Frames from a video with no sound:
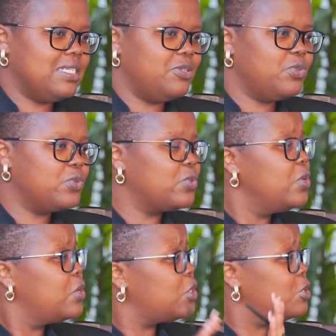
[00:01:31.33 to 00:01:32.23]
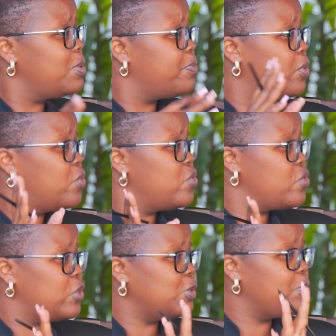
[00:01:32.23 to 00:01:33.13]
You know, those people
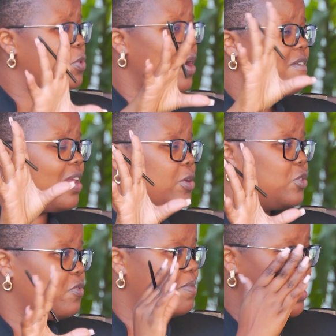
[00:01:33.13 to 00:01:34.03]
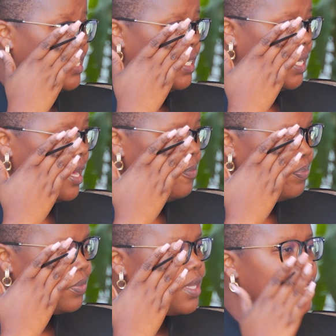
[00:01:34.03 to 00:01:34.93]
who have a lot of money, yeah?
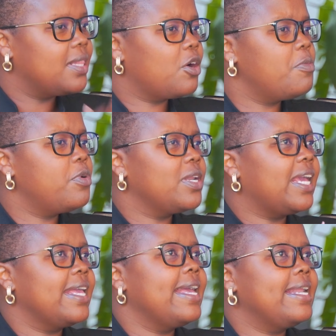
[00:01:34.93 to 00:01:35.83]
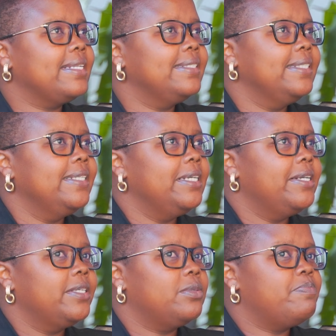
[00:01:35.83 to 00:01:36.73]
The common Kenyan
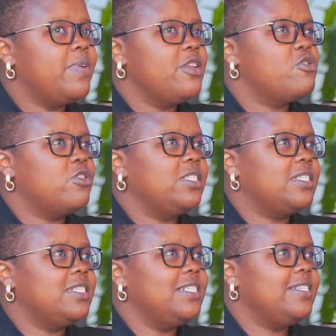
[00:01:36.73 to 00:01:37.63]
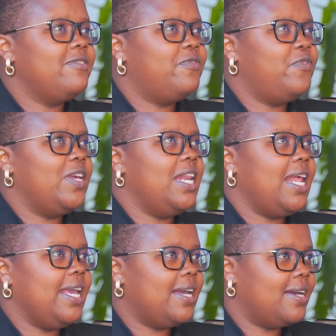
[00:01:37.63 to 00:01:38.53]
may not really feel
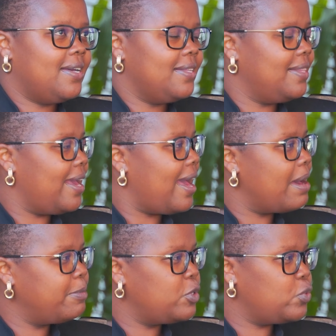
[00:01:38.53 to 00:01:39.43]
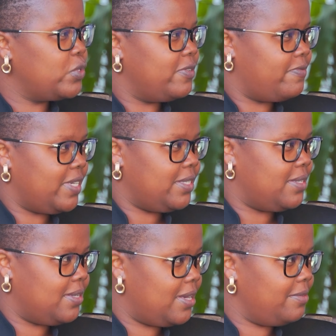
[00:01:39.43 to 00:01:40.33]
like they are up to
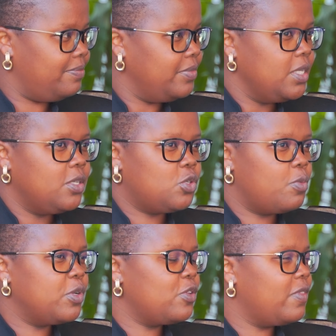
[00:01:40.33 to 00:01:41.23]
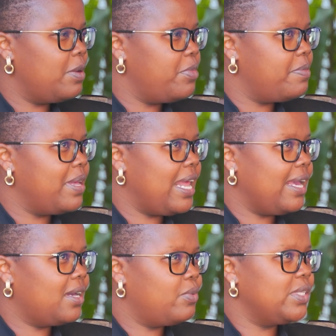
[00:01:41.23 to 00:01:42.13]
investing, yeah? So most of them will be
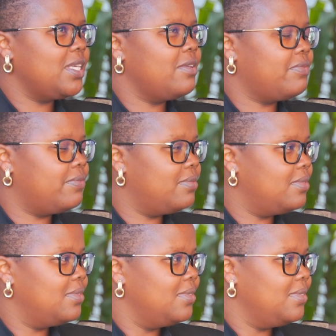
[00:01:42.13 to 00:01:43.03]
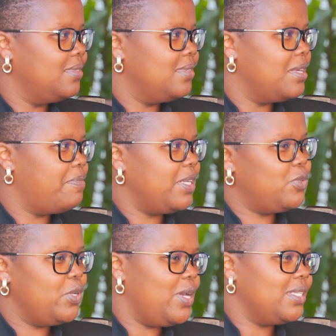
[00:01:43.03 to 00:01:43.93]
like, we save. But
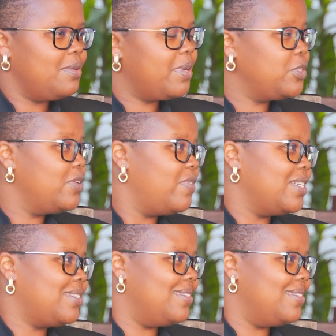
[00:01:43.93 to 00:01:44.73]
when you ask them, but do you invest?